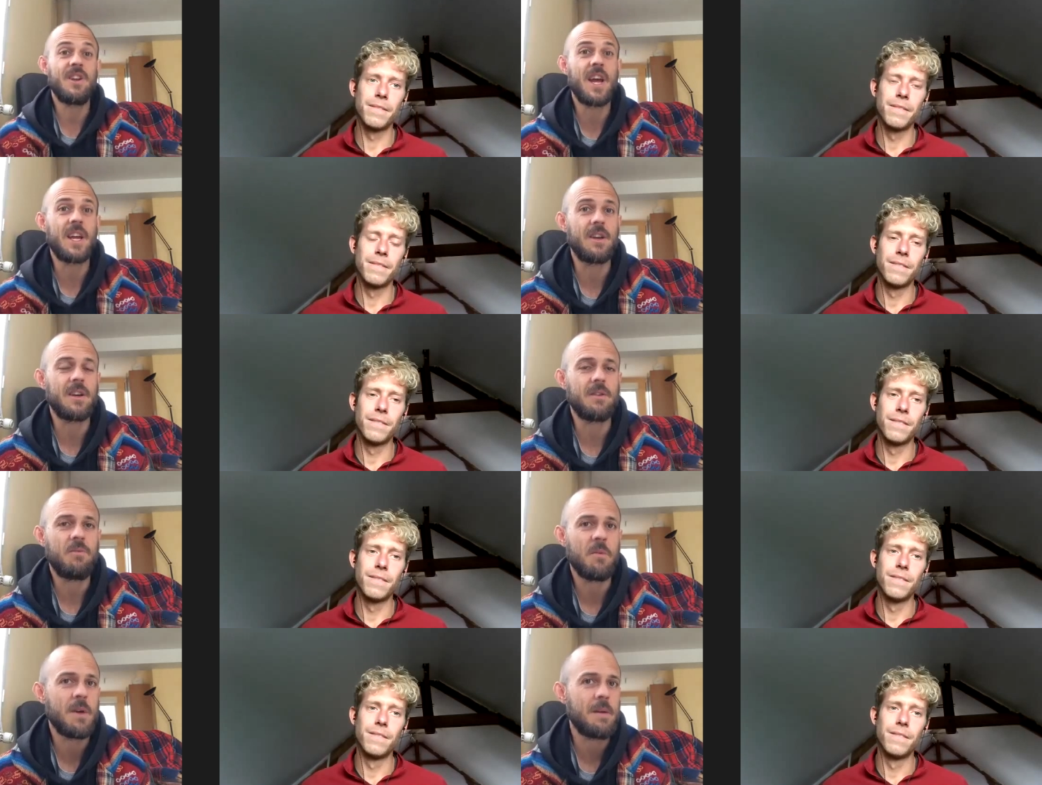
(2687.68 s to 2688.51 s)
Speaker 1: you're like,
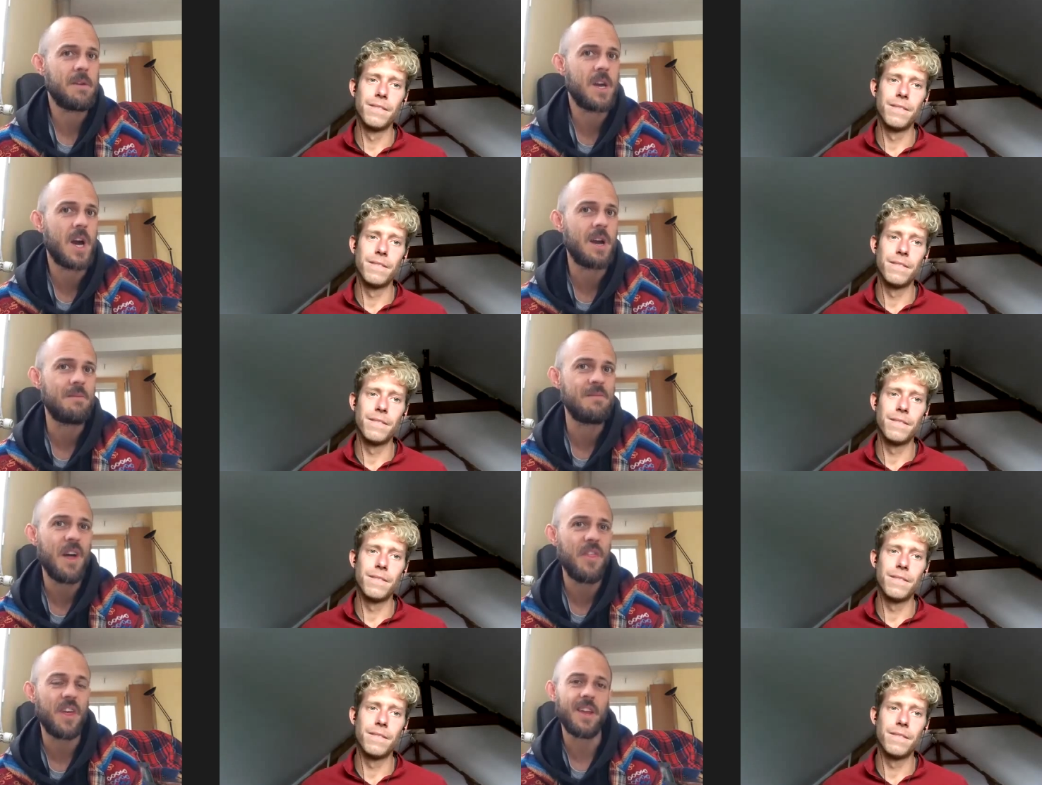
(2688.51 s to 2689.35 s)
well, maybe I have
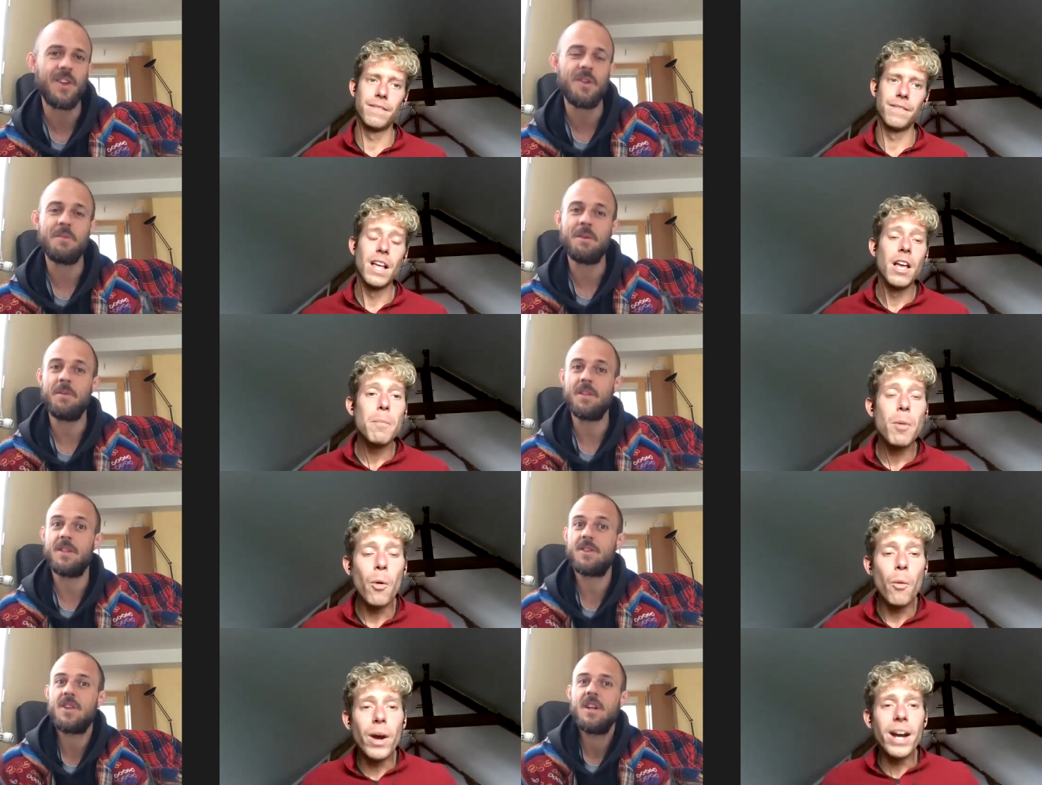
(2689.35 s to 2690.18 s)
nothing, you know, maybe
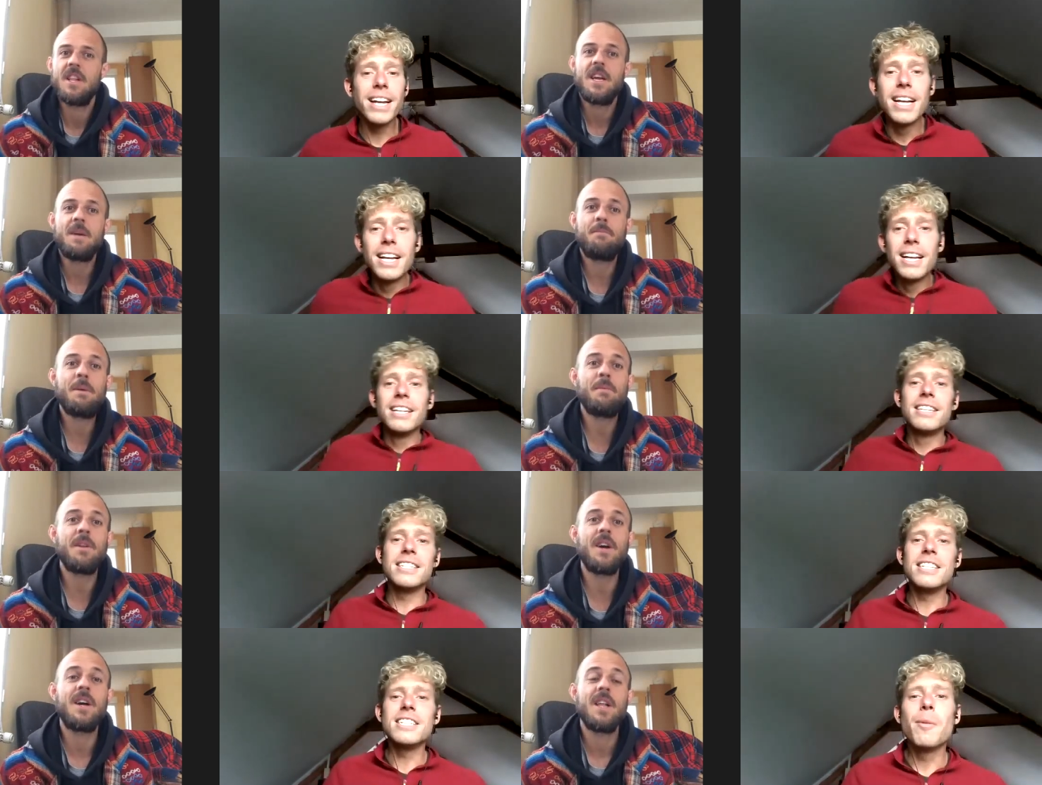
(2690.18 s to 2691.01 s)
Speaker 2: it's. But wait,
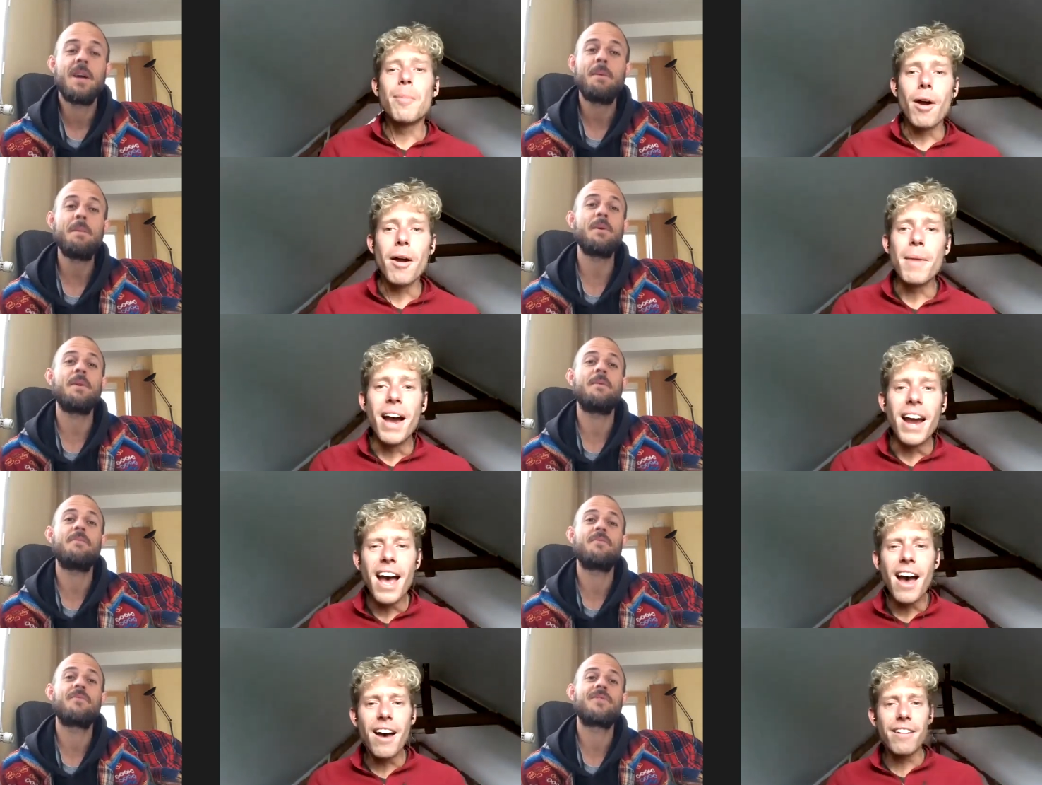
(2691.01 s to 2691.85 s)
but this is the
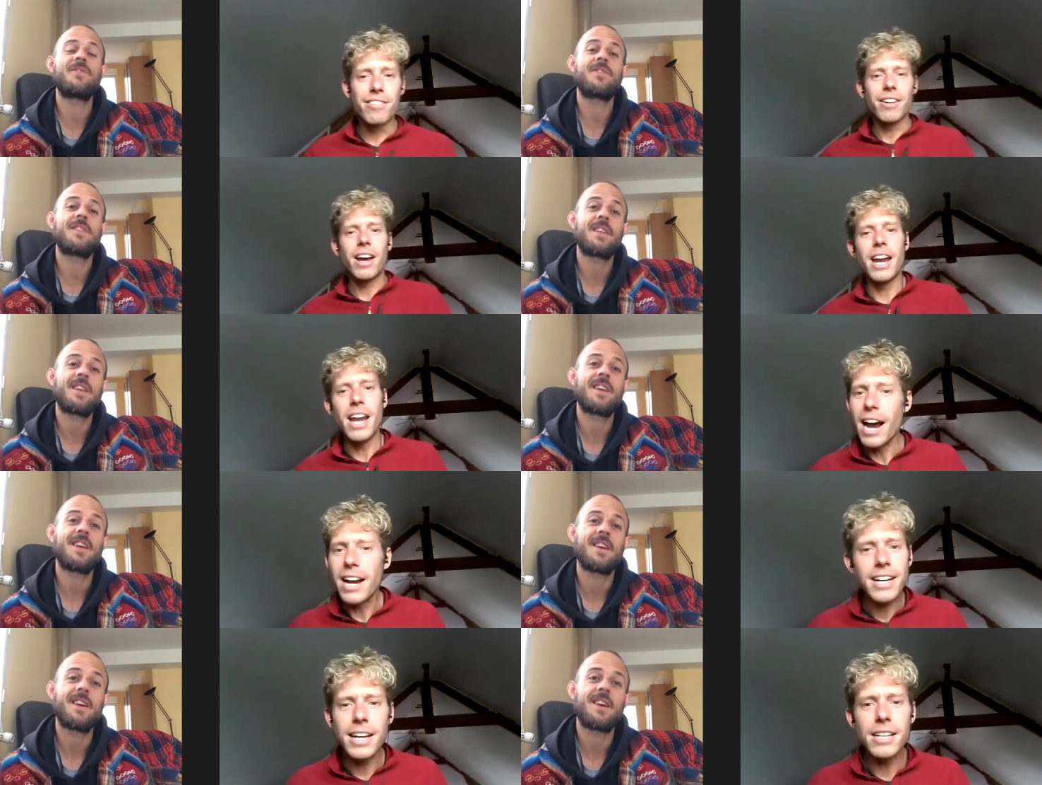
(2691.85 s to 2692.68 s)
problem I have,
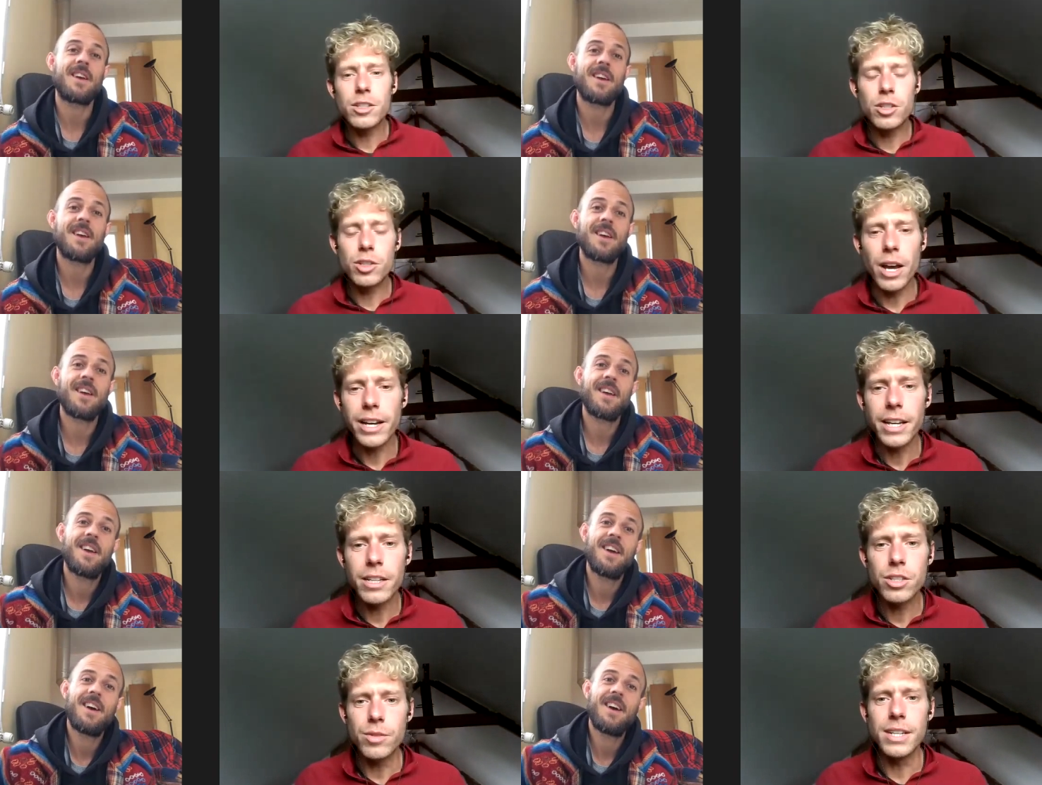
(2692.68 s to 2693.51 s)
and I can't do,
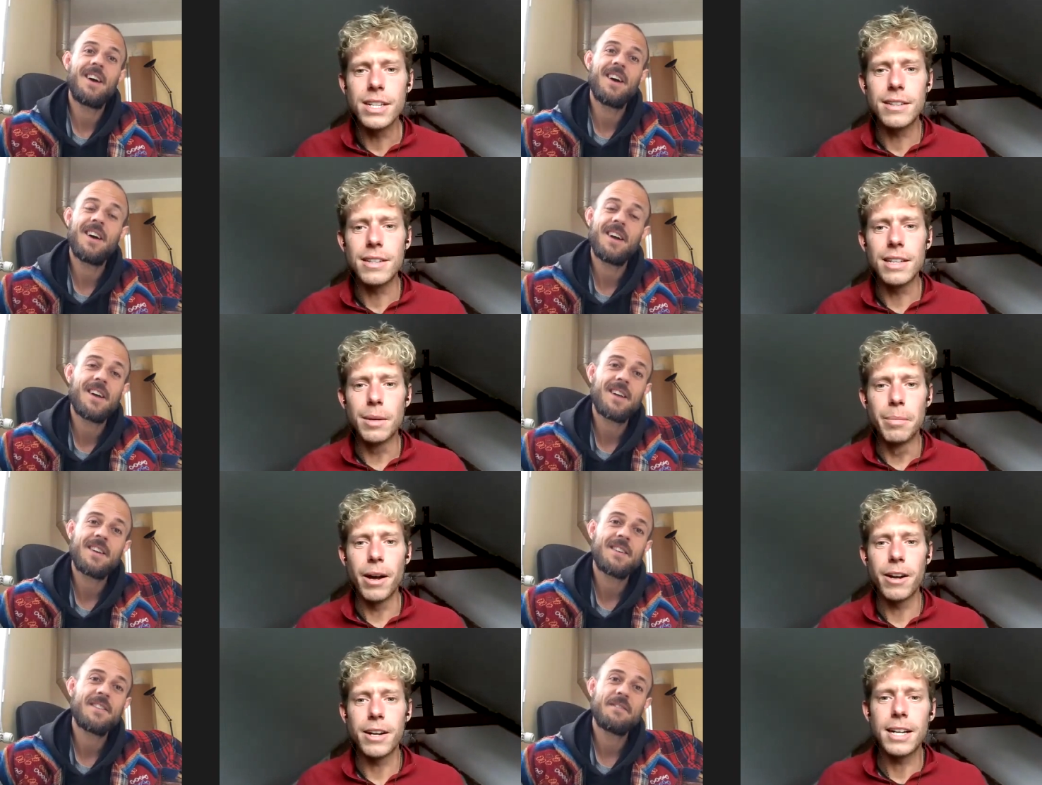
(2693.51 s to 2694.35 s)
I can't do
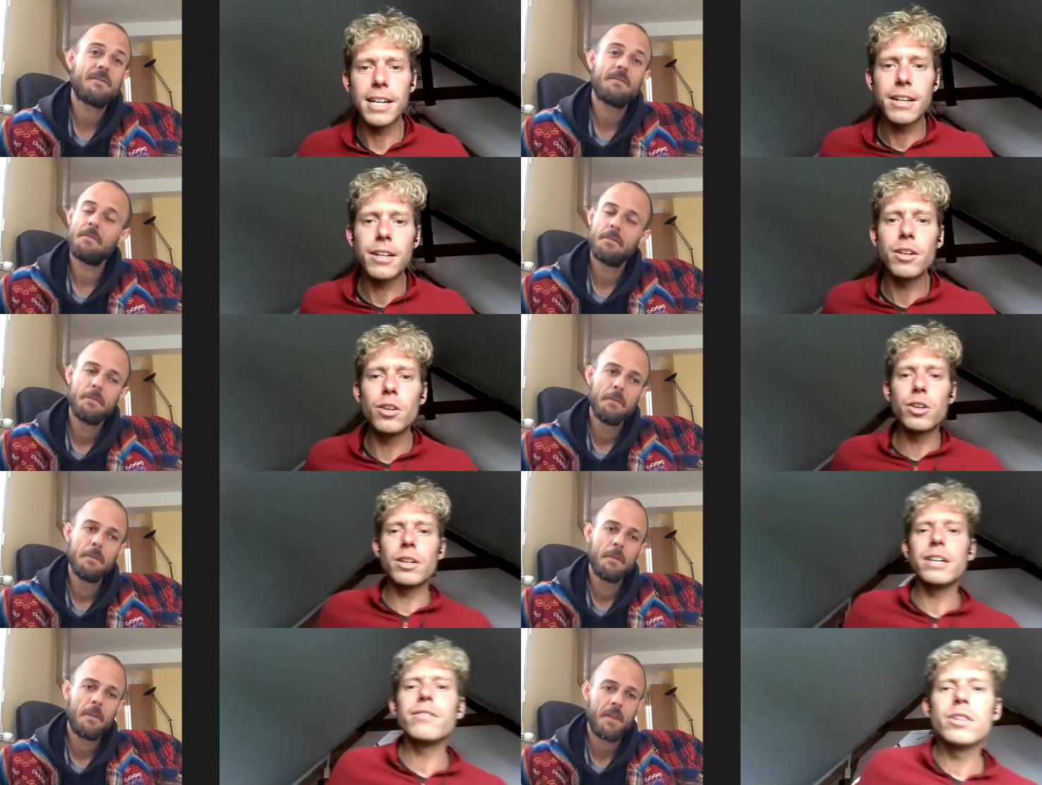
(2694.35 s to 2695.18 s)
anything about it. Like,
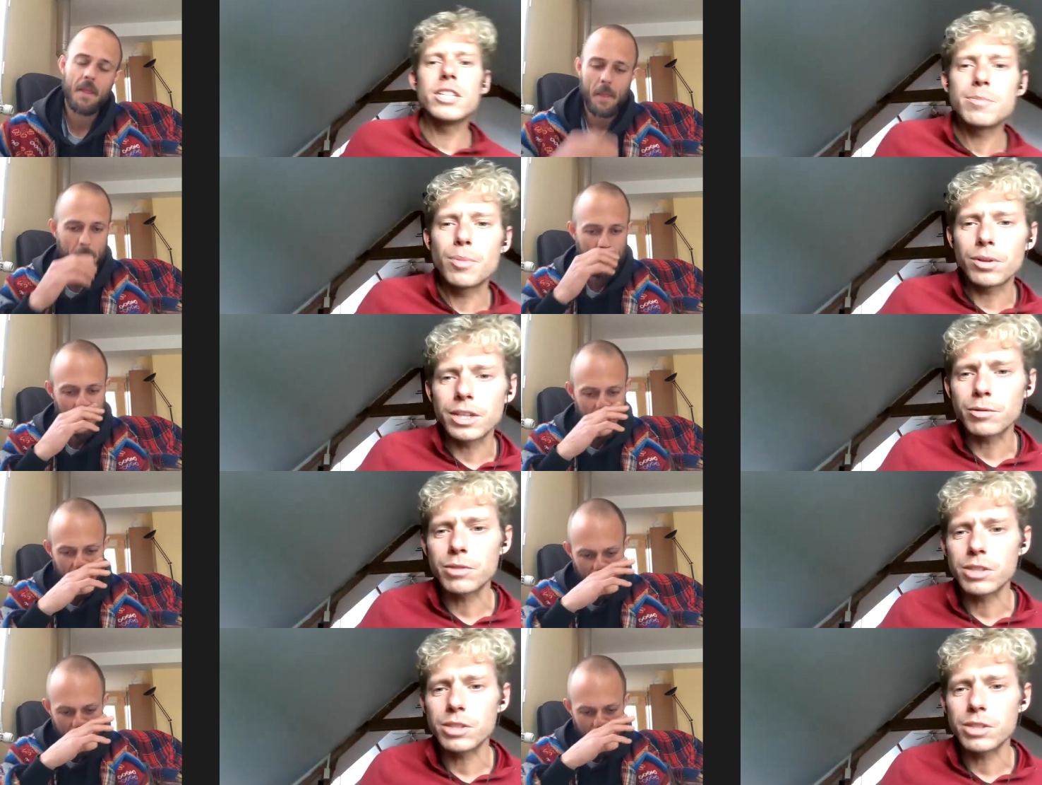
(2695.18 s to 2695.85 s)
look, even this book